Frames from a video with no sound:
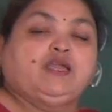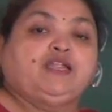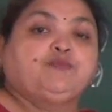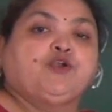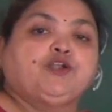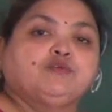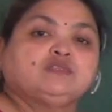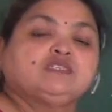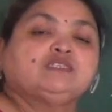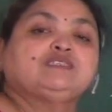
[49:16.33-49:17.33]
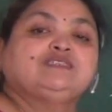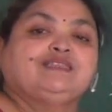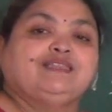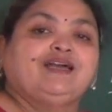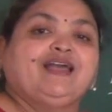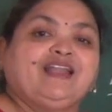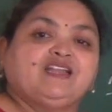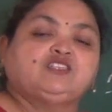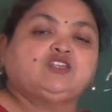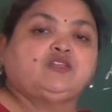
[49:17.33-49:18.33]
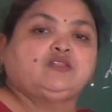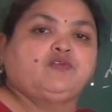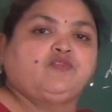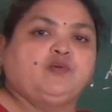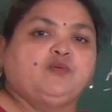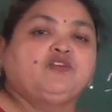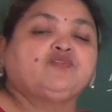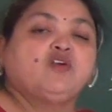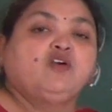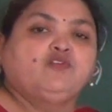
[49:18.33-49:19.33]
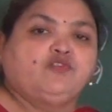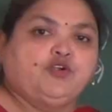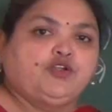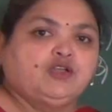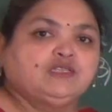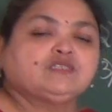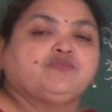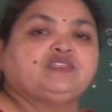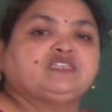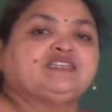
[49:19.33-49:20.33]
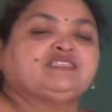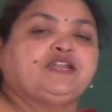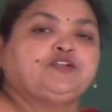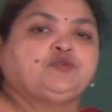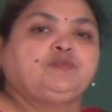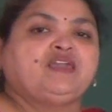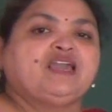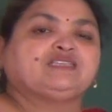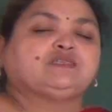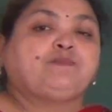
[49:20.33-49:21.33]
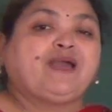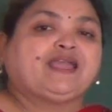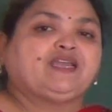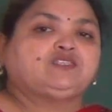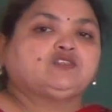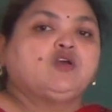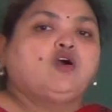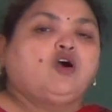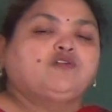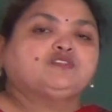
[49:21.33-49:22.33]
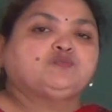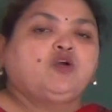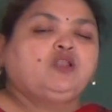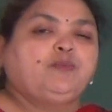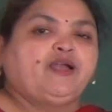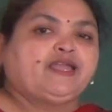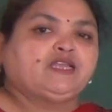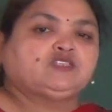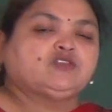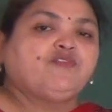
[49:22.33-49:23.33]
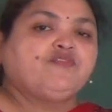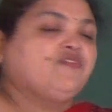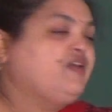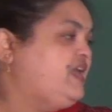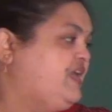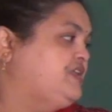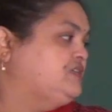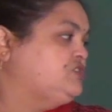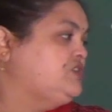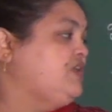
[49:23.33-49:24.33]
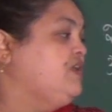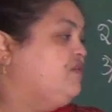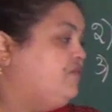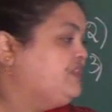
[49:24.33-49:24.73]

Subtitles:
It produces the energy in the form of photons, which are said to be as small packets of energy.